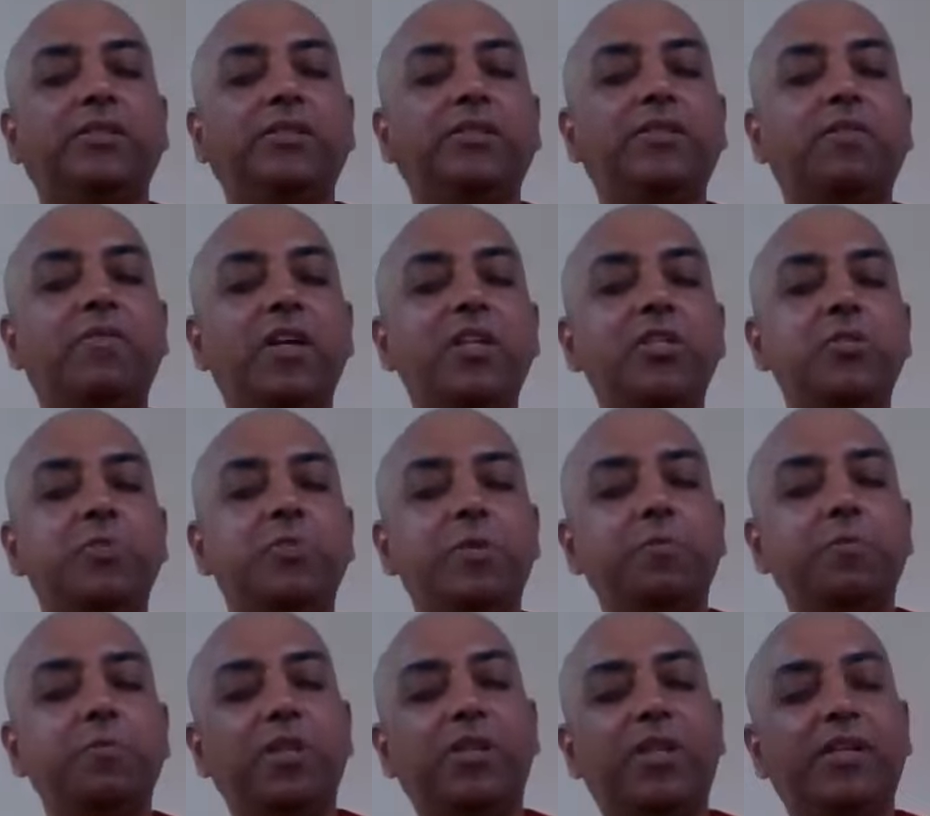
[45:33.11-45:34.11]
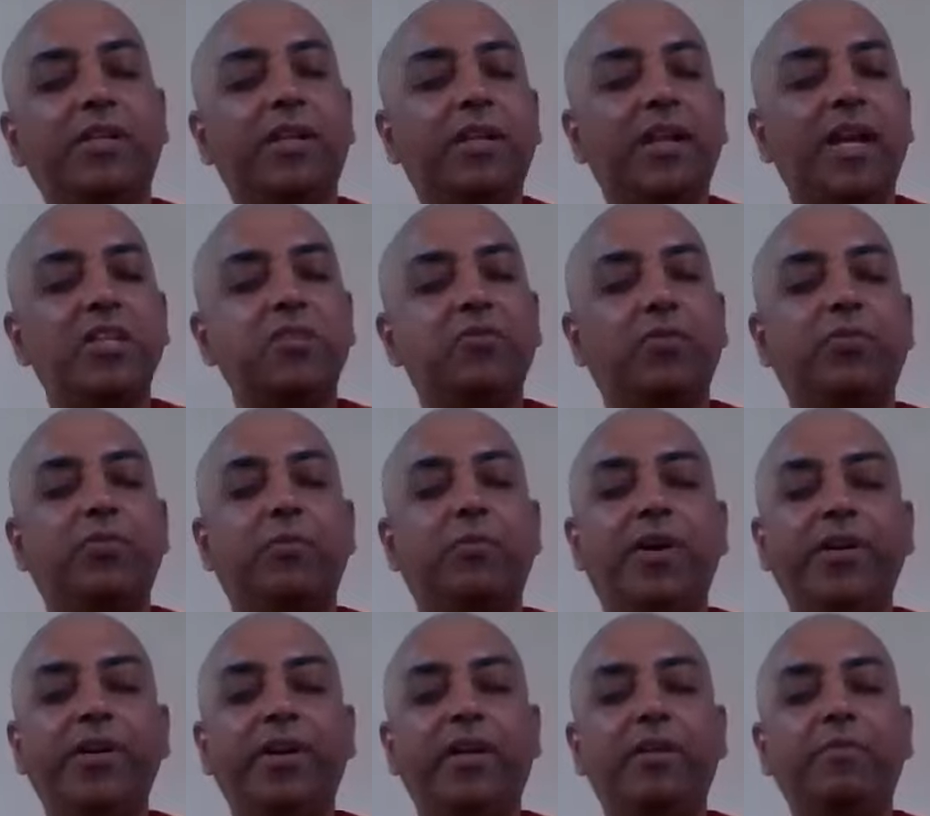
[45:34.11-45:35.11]
Some wise people, they detach from the
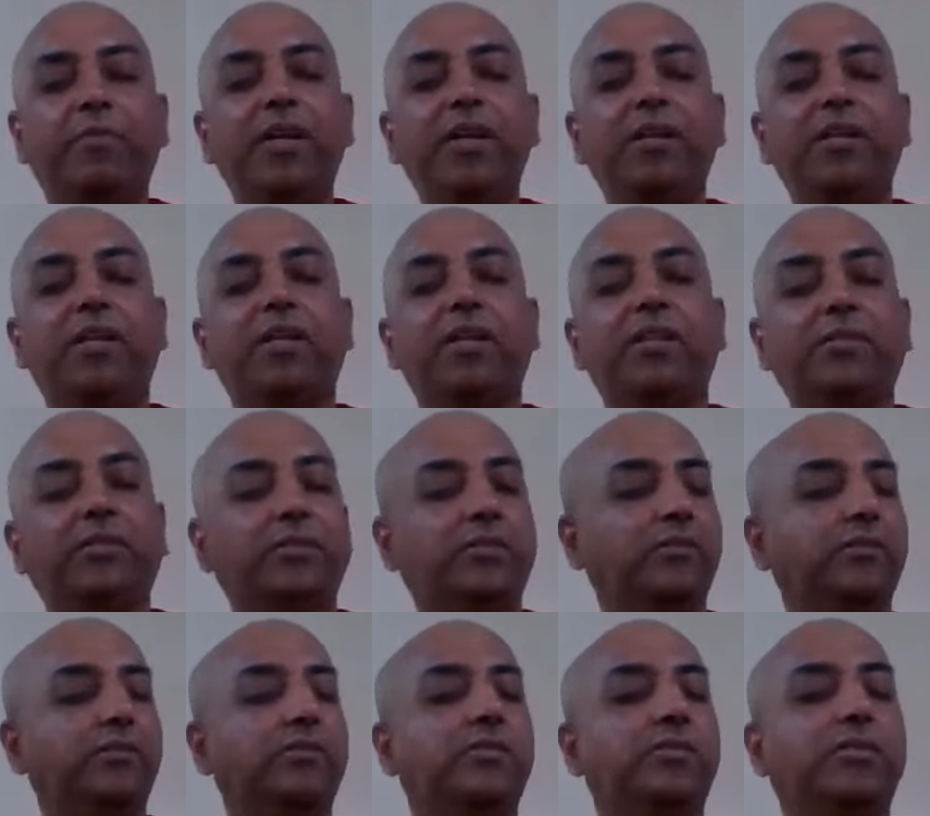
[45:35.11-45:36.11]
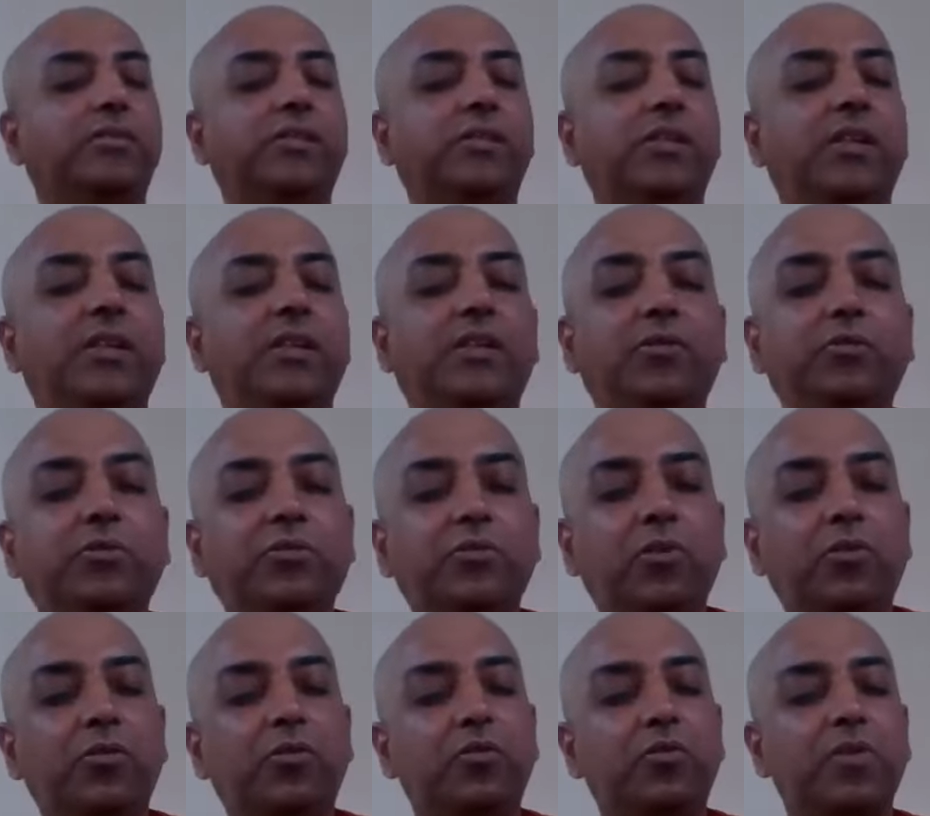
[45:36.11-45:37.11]
body and mind. They
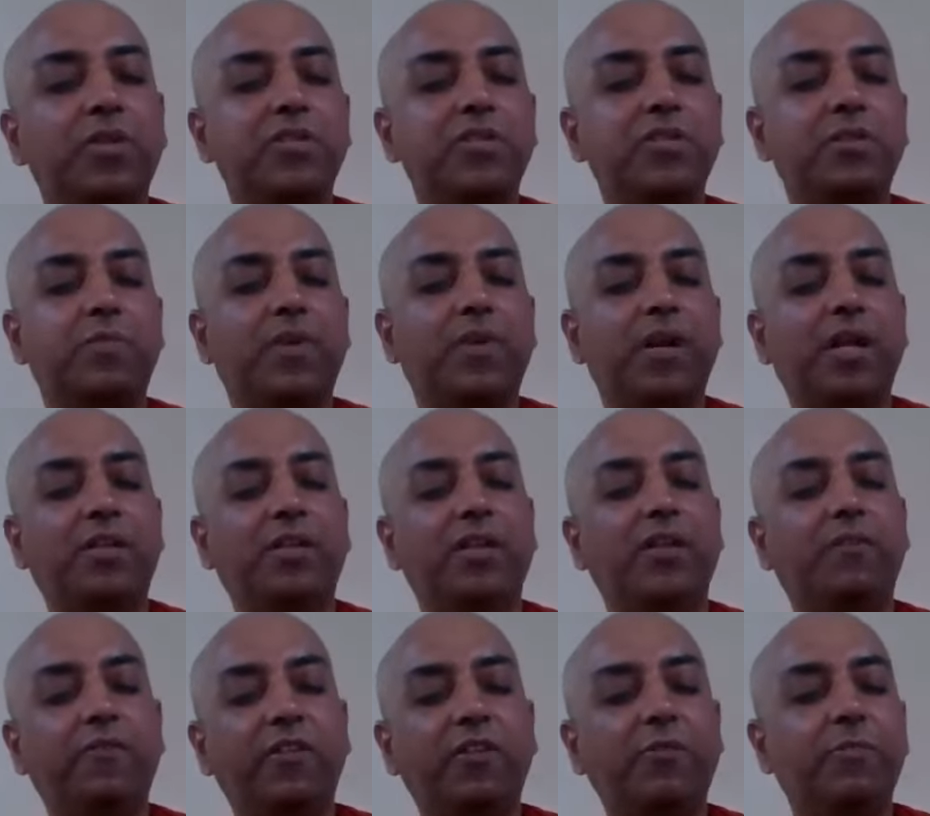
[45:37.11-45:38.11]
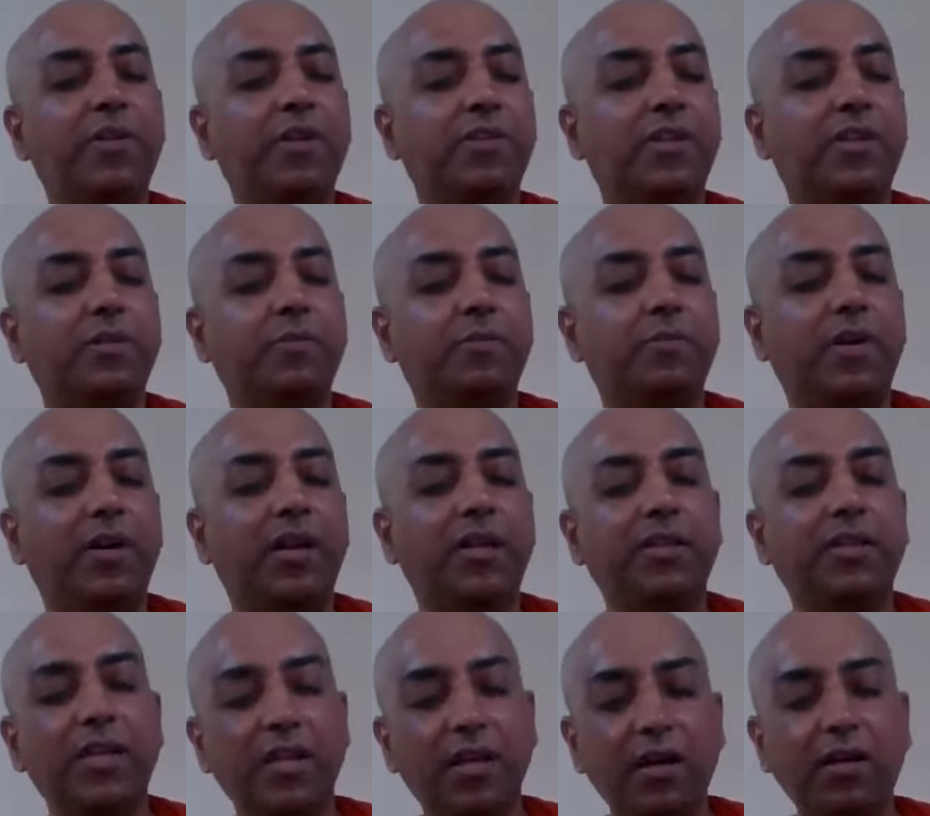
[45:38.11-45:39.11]
go towards Nibbana. They will be in the
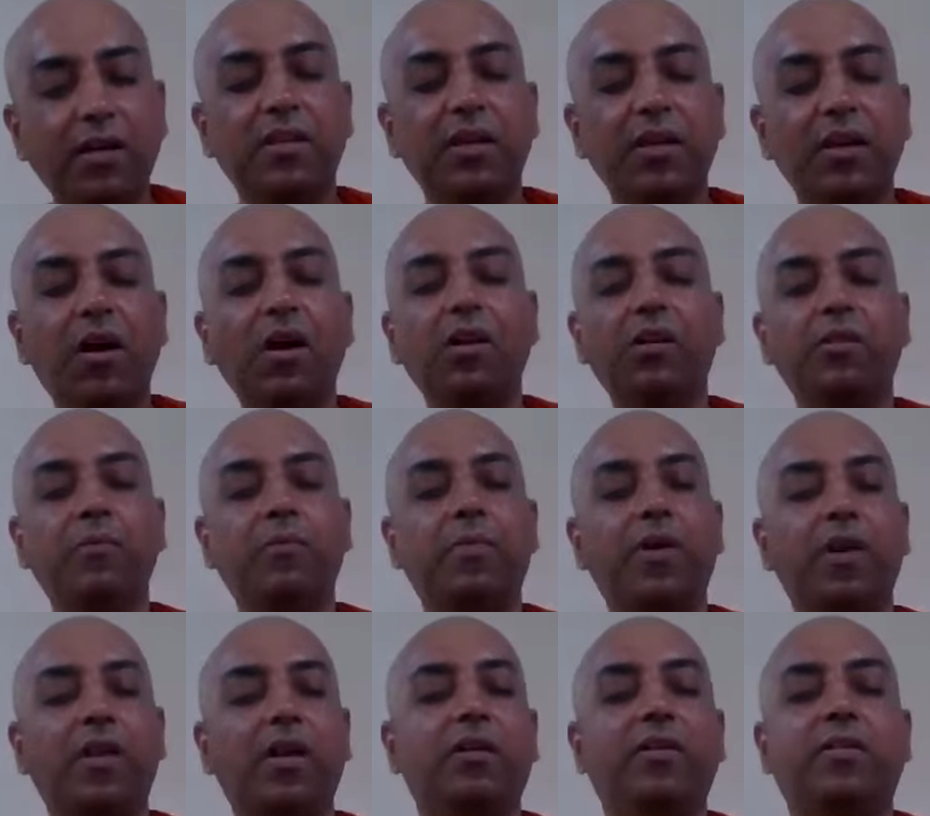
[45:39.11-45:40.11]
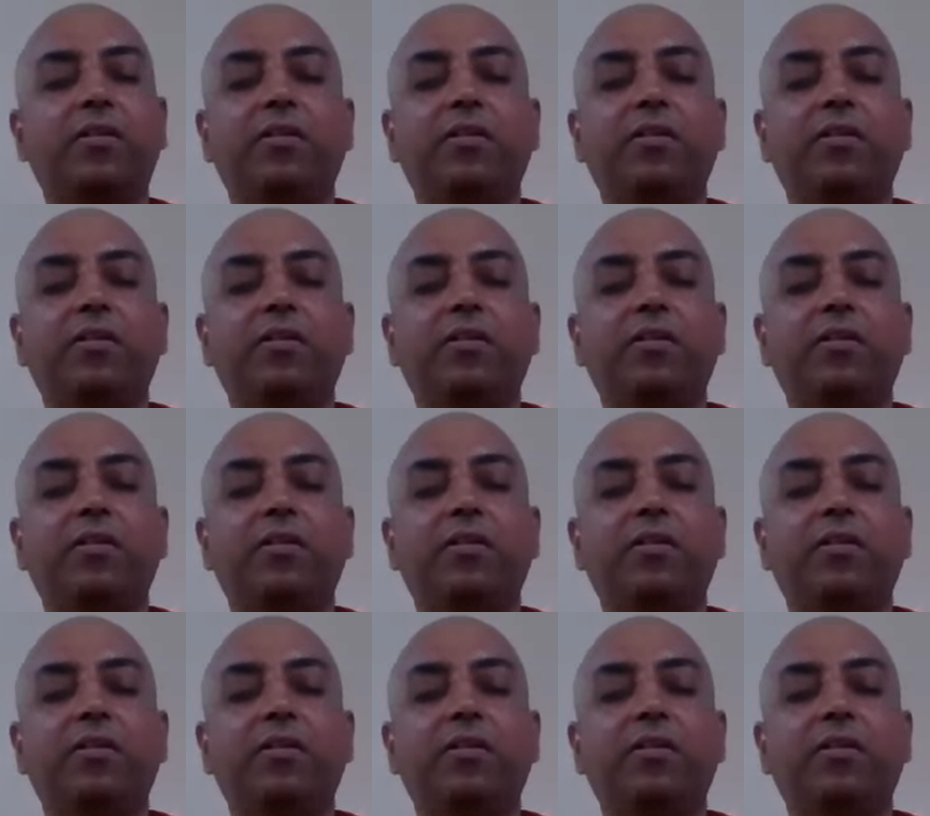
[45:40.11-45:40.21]
Nibbana. They are Nibbana.